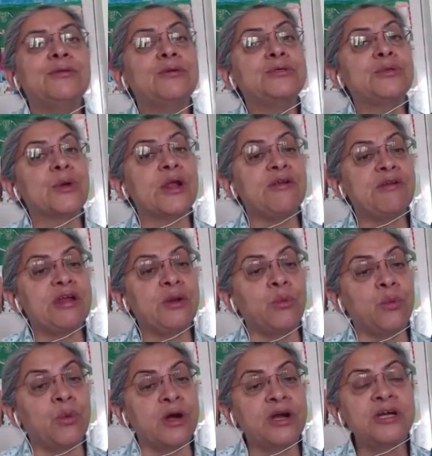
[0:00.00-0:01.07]
those who can
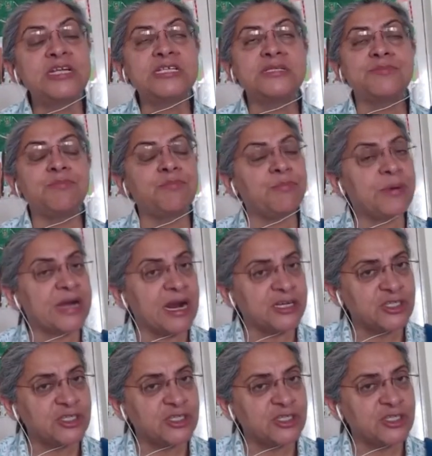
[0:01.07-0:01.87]
read words but